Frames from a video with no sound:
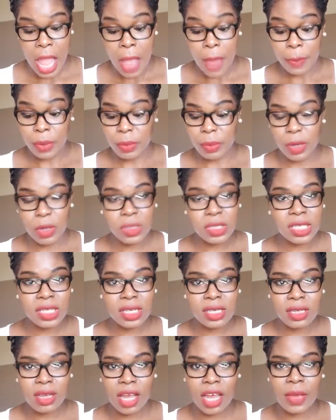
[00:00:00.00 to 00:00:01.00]
But most of
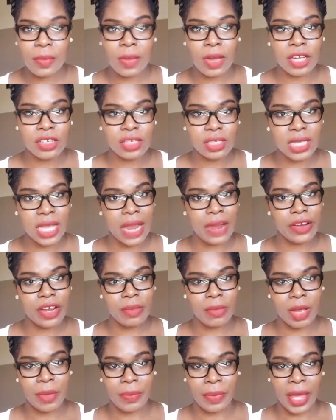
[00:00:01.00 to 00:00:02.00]
the time I just carry
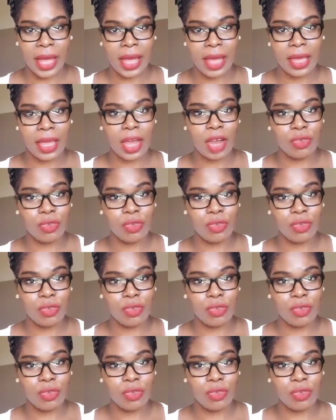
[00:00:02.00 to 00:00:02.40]
my bag